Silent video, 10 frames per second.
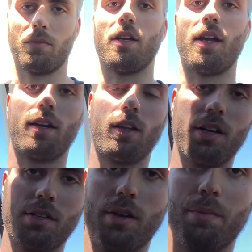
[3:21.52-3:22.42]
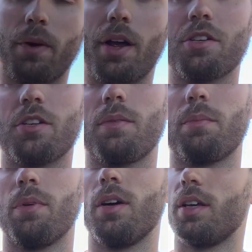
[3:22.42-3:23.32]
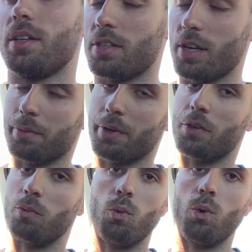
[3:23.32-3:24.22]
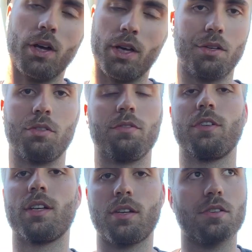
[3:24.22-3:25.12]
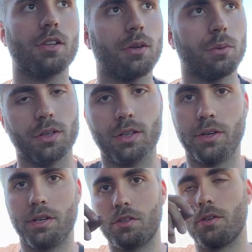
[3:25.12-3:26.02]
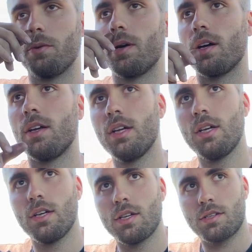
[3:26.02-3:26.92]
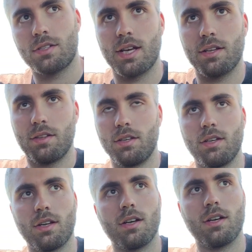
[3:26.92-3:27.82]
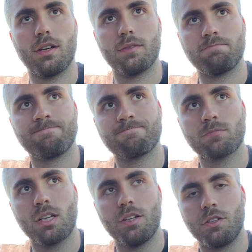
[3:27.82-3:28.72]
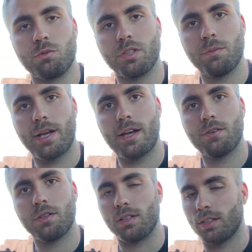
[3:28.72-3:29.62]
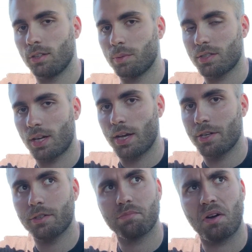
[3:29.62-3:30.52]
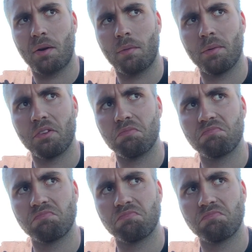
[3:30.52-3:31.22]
It had a lot of separation, but it separated way too fast. So we're going to set the rebound a little bit tighter, probably